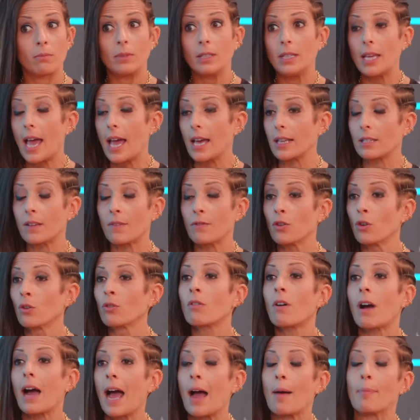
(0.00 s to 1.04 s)
yes, if you're
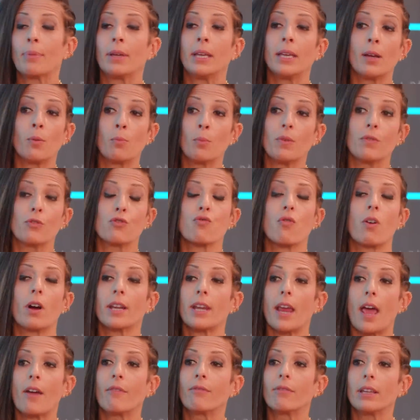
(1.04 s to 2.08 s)
not happy and we've
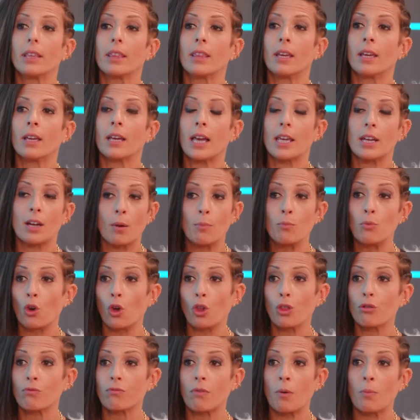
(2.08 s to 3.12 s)
tried everything and I'm
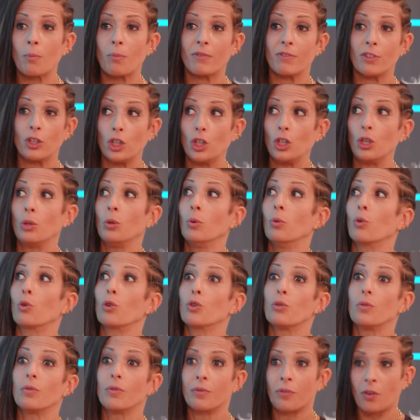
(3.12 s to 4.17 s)
not the one for you, or
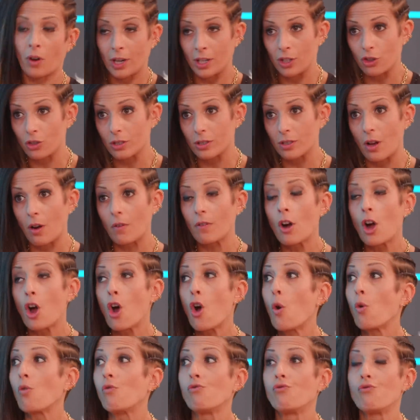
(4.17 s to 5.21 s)
you find yourself
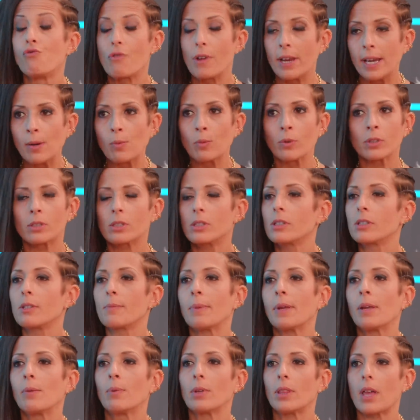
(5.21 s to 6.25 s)
really wanting to
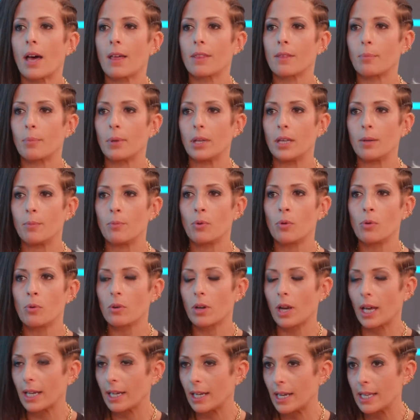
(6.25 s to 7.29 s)
be with other people,
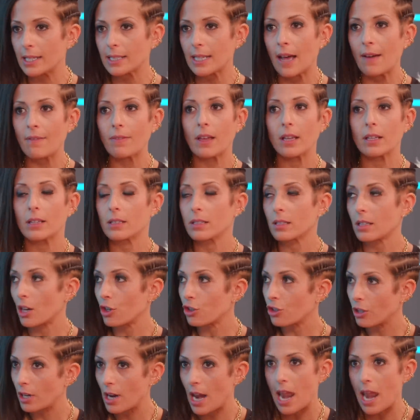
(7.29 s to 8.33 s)
like let's have that discussion